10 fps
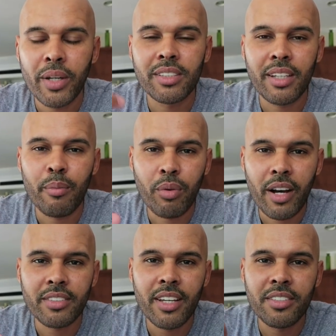UX design
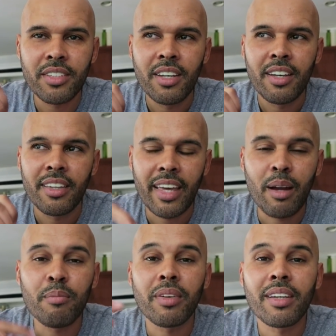process
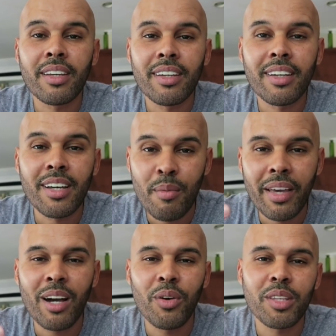that I'm
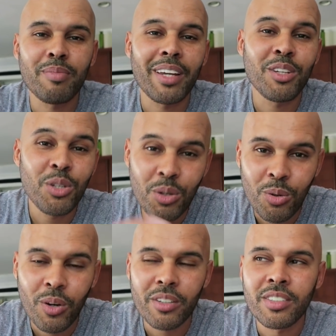coming out with my new
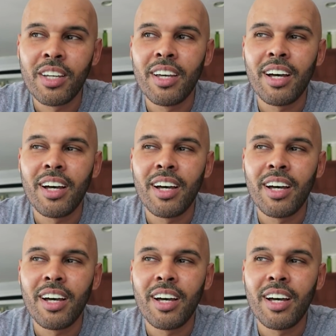course.